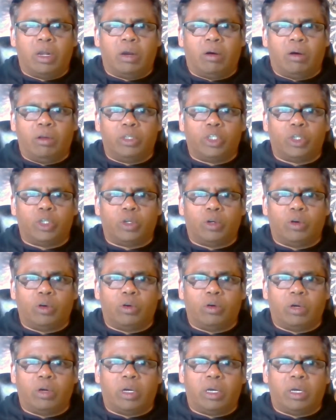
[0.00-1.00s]

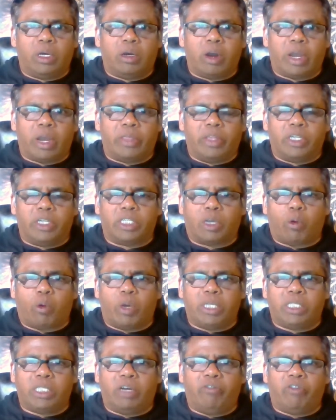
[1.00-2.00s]
also, okay, there's a
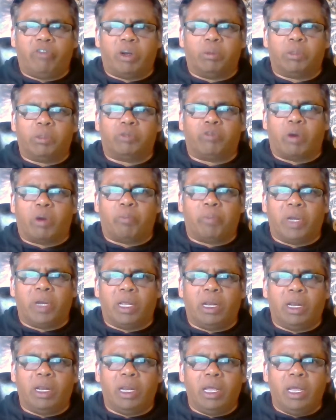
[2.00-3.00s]
question from
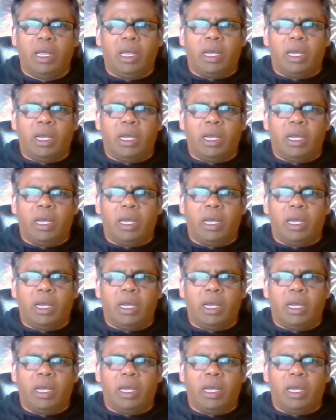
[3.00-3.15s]
Swapnil